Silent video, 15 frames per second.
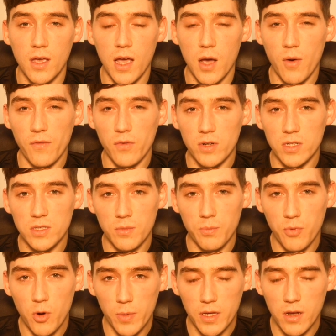However, it's
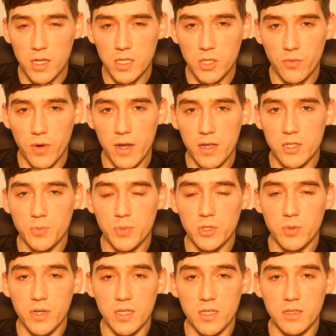probably going to range
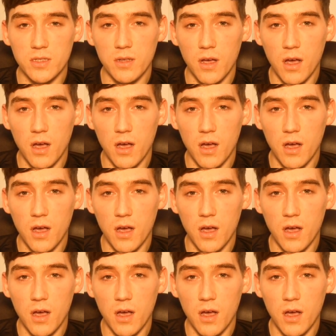between